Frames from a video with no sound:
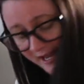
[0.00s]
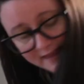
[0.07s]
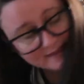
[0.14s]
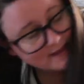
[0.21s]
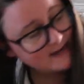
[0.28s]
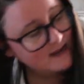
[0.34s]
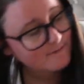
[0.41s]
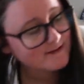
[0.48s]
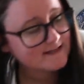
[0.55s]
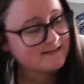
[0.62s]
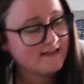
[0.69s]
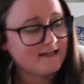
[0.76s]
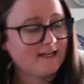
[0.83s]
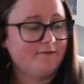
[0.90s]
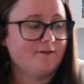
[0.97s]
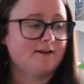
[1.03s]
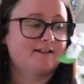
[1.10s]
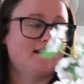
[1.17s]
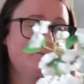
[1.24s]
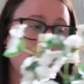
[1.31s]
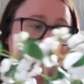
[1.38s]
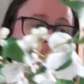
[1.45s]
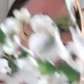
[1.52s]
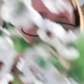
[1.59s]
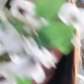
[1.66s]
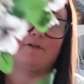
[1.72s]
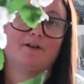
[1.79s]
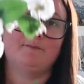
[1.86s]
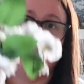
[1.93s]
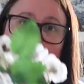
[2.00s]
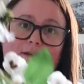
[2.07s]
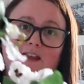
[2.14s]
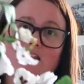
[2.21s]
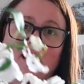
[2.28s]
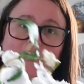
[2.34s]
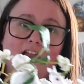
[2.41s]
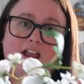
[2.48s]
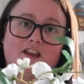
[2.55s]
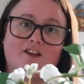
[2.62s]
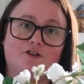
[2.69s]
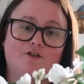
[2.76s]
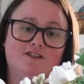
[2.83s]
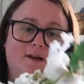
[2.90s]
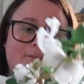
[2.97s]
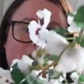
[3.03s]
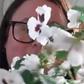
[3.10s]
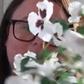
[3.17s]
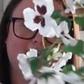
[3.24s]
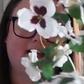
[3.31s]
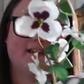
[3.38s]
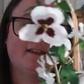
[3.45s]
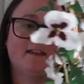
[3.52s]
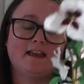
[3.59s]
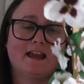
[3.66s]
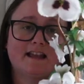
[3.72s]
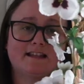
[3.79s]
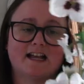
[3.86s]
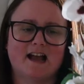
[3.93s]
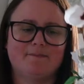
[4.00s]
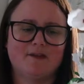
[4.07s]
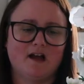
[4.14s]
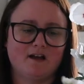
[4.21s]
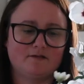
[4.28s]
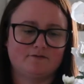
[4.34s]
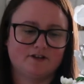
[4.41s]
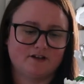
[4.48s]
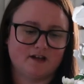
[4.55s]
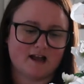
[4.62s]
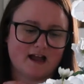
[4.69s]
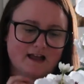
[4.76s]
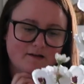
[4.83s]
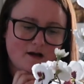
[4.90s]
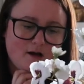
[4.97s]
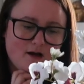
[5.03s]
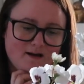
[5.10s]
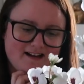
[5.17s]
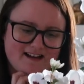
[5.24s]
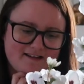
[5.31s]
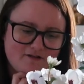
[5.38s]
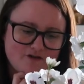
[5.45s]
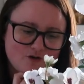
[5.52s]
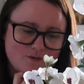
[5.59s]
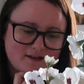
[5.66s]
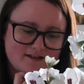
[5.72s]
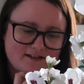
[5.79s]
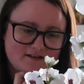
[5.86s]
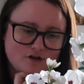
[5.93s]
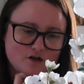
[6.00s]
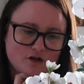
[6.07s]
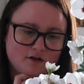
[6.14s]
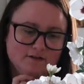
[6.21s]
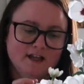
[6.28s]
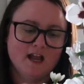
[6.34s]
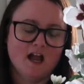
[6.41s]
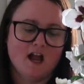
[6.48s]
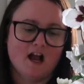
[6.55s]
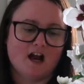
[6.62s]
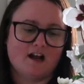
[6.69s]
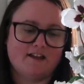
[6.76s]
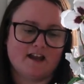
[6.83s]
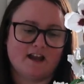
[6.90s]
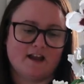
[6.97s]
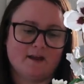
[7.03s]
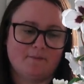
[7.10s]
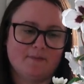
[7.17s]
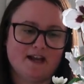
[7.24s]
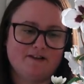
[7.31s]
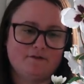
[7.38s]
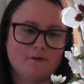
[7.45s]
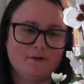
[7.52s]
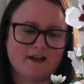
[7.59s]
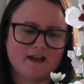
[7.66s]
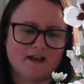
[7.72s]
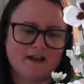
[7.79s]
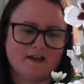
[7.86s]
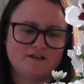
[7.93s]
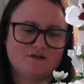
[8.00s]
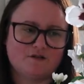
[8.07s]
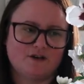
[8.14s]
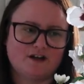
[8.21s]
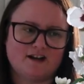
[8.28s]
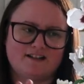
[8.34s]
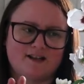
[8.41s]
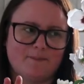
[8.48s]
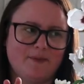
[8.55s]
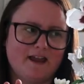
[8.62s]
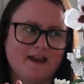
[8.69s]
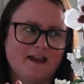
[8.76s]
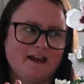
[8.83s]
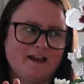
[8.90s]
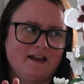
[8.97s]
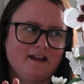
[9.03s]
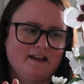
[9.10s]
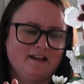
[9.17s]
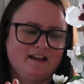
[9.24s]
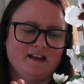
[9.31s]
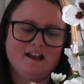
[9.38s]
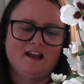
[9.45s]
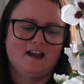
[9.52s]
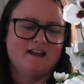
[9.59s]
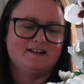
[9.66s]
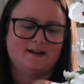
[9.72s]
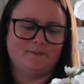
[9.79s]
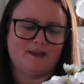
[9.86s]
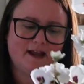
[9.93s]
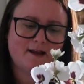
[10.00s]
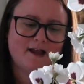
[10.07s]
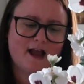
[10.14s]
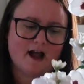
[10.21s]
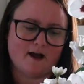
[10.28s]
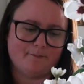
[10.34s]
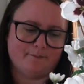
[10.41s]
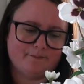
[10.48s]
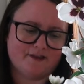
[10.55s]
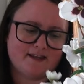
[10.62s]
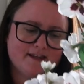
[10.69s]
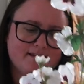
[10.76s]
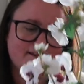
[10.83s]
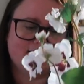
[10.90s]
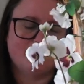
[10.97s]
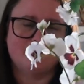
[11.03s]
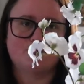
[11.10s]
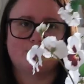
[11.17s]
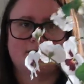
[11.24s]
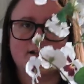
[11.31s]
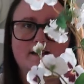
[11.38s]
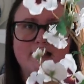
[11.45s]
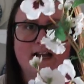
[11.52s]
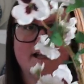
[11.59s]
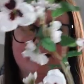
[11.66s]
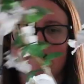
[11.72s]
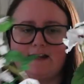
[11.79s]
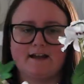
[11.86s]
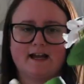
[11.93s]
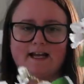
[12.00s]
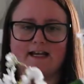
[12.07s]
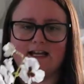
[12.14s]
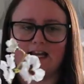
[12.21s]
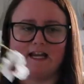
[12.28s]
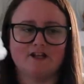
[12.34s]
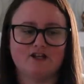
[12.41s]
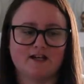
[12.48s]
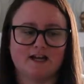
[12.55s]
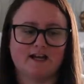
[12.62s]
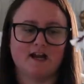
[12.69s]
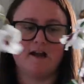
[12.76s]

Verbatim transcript: And then I was thinking for summer that I would maybe use something like this. I'm not really, I, I don't know what these are called. Are they magnolias or something? Something. Um, these stems were $9.99 each and I